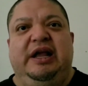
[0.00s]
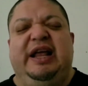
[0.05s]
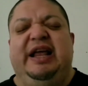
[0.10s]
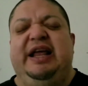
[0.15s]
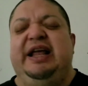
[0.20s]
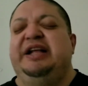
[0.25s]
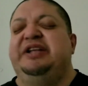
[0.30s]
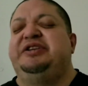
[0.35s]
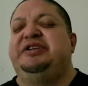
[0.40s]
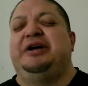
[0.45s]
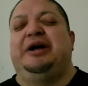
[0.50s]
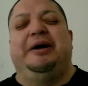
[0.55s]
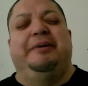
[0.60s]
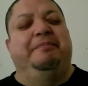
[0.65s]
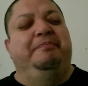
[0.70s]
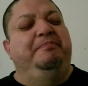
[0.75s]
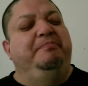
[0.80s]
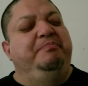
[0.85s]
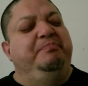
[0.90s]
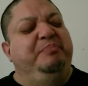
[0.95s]
It's a
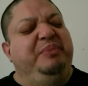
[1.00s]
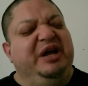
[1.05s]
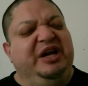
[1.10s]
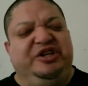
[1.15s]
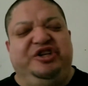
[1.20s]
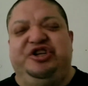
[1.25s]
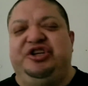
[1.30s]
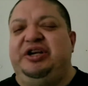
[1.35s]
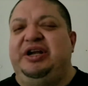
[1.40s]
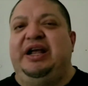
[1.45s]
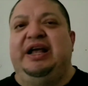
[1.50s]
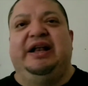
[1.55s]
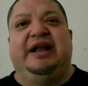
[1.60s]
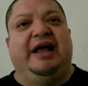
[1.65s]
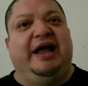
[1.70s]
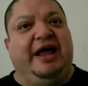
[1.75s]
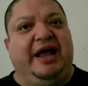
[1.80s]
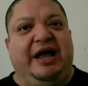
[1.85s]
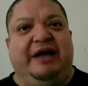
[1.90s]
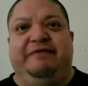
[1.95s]
bitch and a
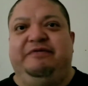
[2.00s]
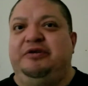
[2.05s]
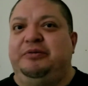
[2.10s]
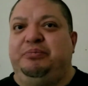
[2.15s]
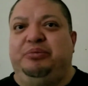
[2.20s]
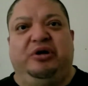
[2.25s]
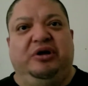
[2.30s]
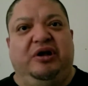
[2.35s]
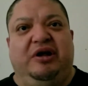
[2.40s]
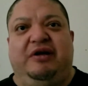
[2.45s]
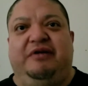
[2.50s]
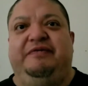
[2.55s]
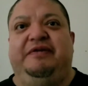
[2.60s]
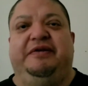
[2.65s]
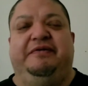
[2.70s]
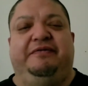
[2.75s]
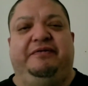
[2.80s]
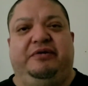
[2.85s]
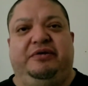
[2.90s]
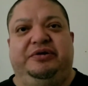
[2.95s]
half to pull off
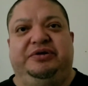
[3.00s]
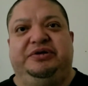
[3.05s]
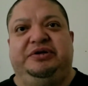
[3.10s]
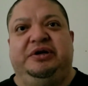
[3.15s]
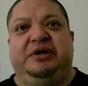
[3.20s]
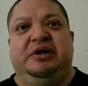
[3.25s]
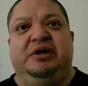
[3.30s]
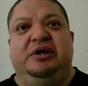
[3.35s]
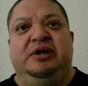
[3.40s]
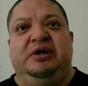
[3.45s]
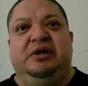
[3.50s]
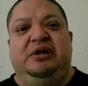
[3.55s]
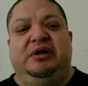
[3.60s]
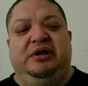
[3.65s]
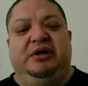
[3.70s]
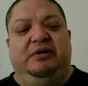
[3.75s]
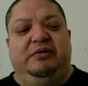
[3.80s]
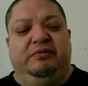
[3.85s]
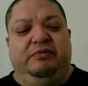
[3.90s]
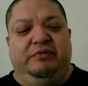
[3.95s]
at first
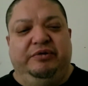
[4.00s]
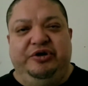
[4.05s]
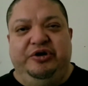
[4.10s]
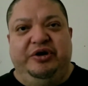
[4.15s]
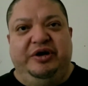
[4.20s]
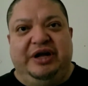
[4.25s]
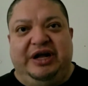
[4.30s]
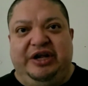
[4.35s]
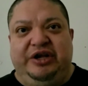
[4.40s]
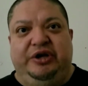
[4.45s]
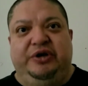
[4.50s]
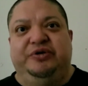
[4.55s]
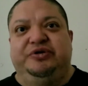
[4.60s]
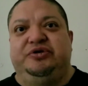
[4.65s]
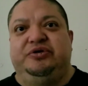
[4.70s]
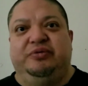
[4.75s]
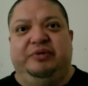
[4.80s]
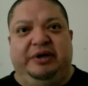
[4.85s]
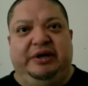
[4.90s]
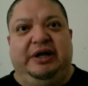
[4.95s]
when you're not used
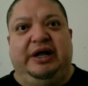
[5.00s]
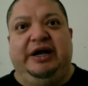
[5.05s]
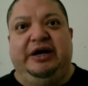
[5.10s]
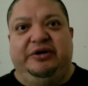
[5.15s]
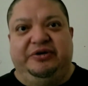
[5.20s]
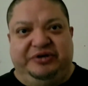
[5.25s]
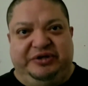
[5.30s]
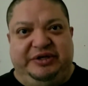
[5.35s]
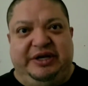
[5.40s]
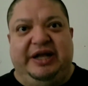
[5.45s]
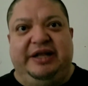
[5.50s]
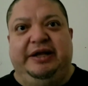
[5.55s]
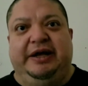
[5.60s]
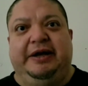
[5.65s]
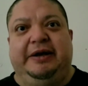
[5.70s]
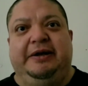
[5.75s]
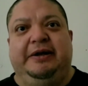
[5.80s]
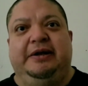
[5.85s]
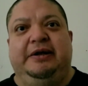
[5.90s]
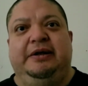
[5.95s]
to it. I understand that.